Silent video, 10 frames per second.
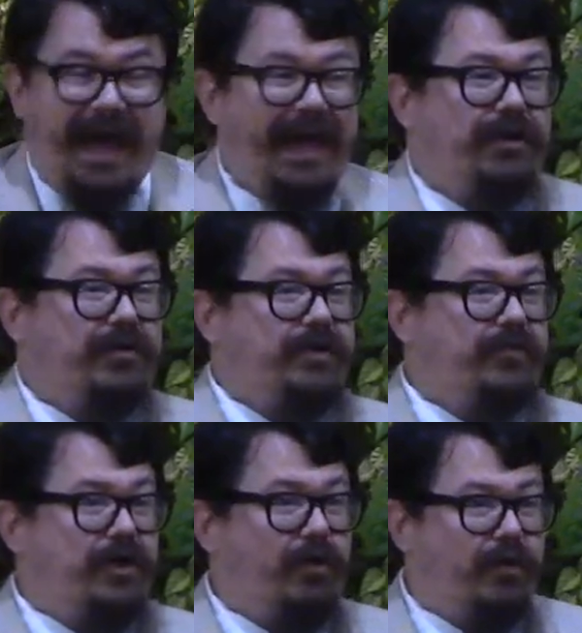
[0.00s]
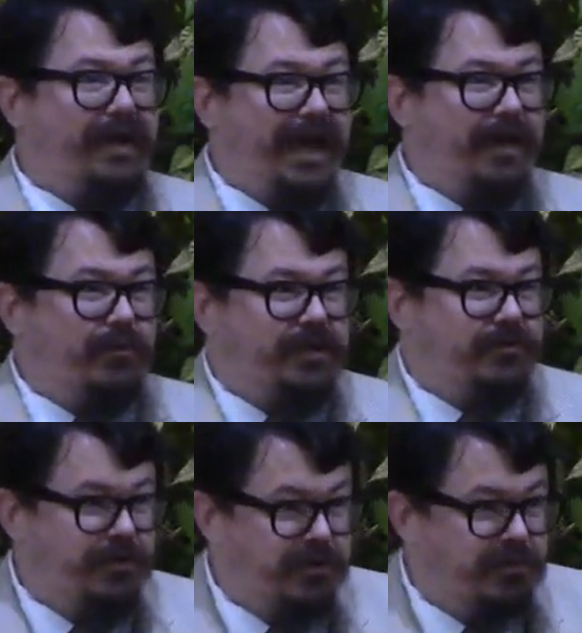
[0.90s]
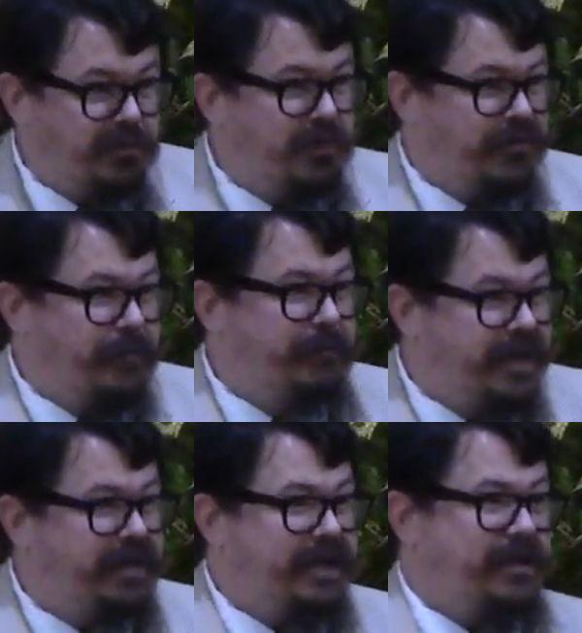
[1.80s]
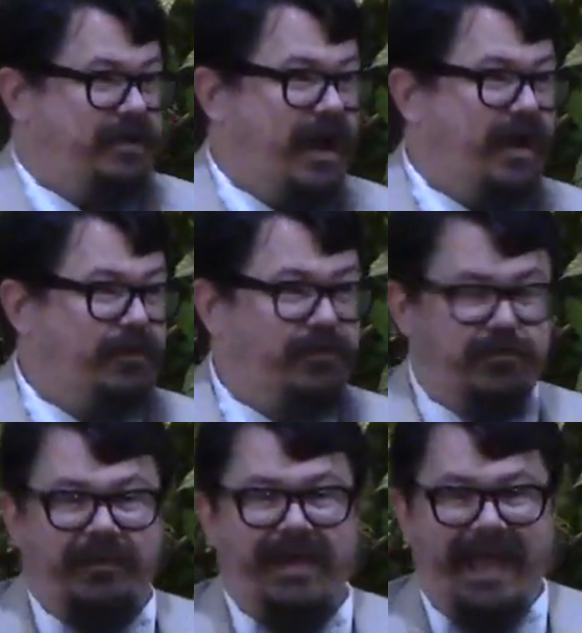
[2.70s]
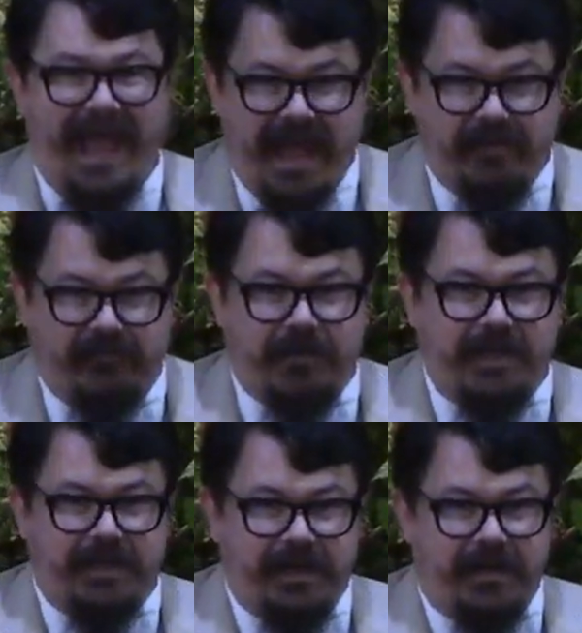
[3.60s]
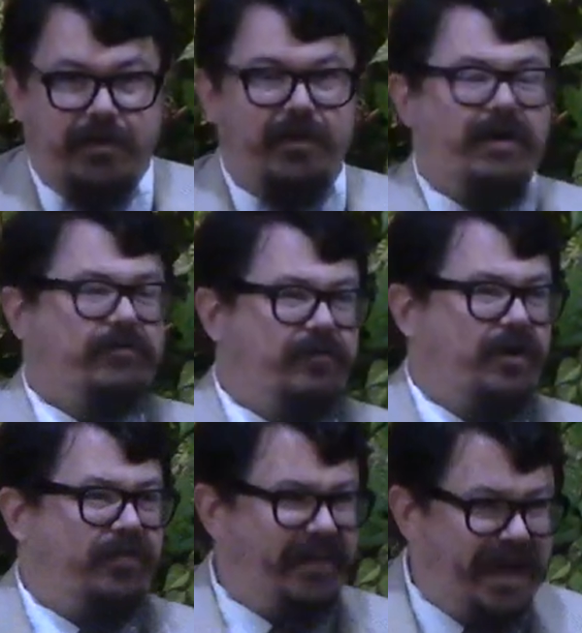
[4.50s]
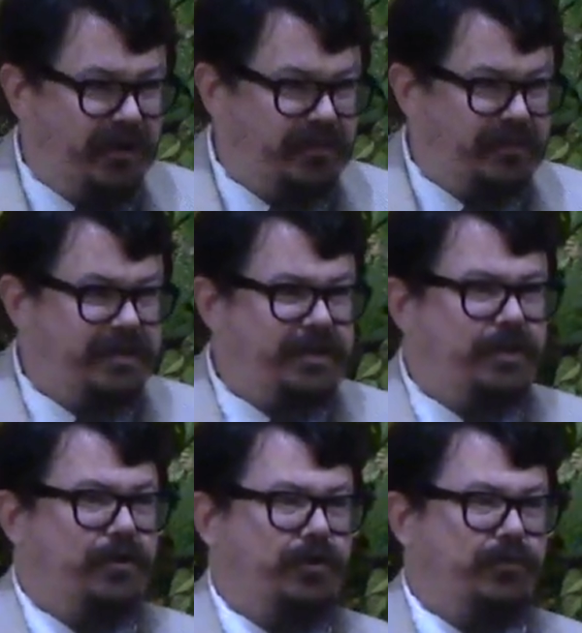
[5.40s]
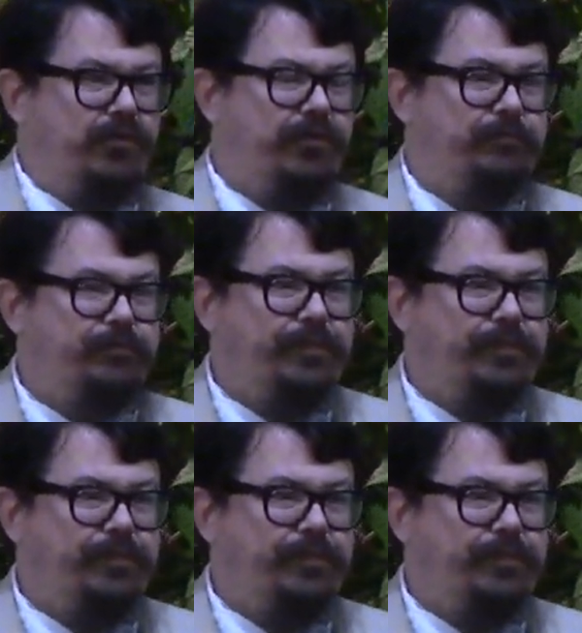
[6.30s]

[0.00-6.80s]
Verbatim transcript: I don't even know what I would do with a million dollars every year for a thousand years.